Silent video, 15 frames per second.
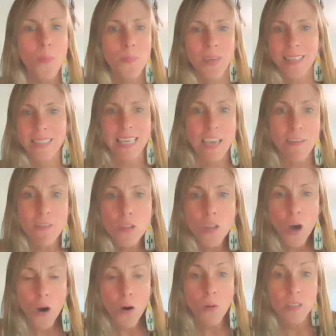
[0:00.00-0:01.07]
because even
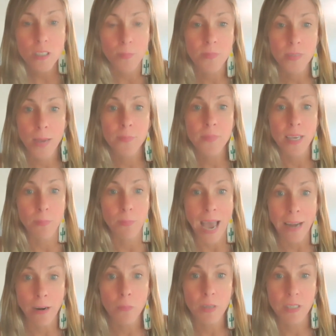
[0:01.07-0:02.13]
though sometimes I
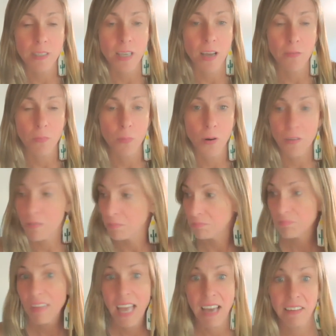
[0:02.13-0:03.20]
battle with self-worth,
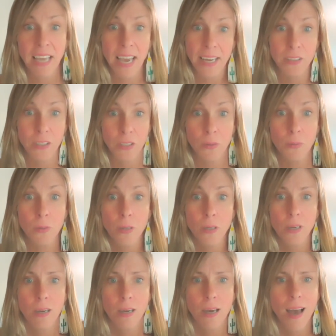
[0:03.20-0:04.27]
hell yeah, I do.
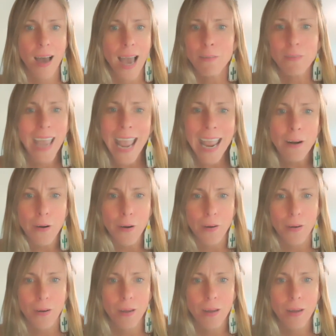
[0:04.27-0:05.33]
I don't care.
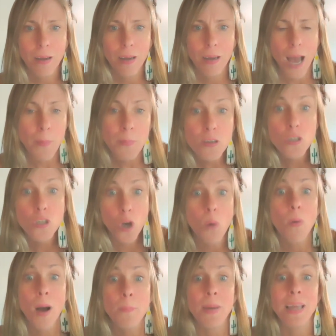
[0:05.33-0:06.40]
I'm going to
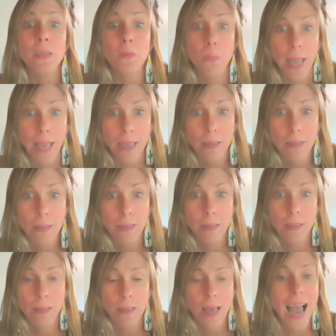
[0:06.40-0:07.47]
show up anyway.
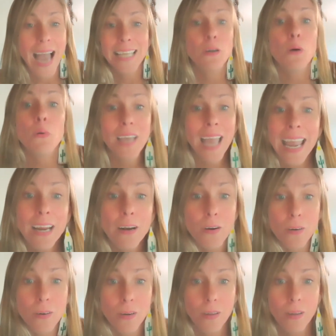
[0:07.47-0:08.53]
I don't care.
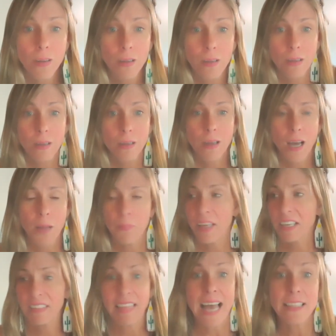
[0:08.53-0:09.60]
I'm
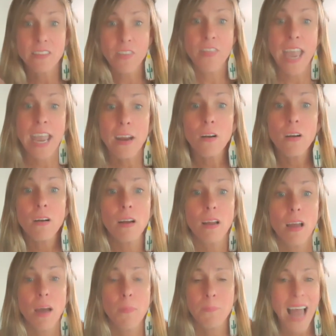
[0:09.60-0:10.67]
like, that's there,
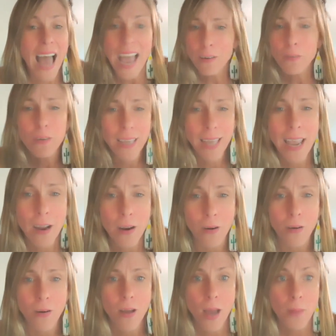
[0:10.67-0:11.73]
but I don't
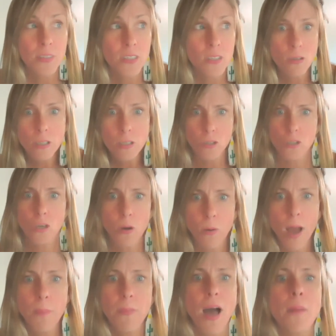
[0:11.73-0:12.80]
care. I'm still going to show
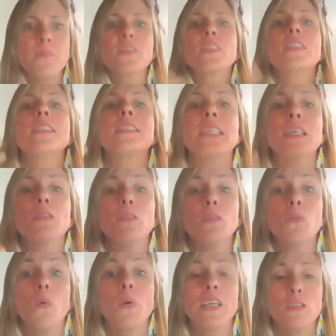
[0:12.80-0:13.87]
up. I'm still
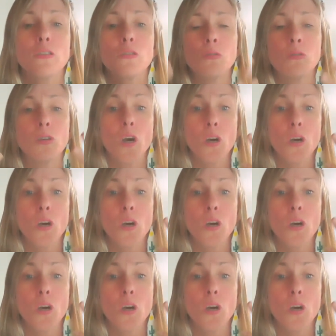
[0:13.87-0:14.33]
going to